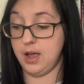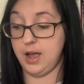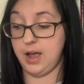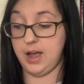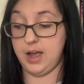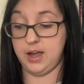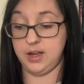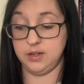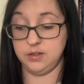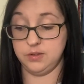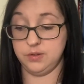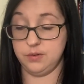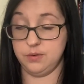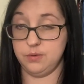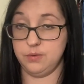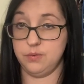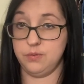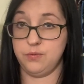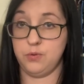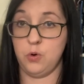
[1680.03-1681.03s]
and
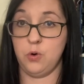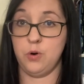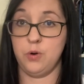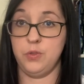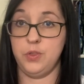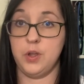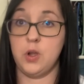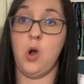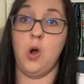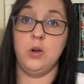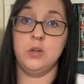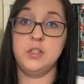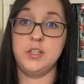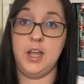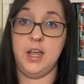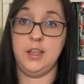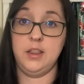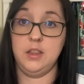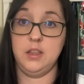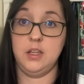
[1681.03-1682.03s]
for the
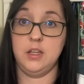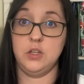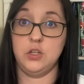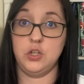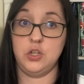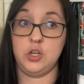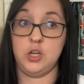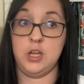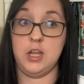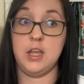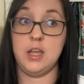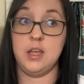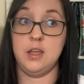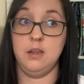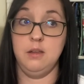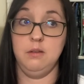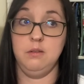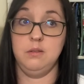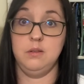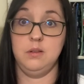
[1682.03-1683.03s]
content that she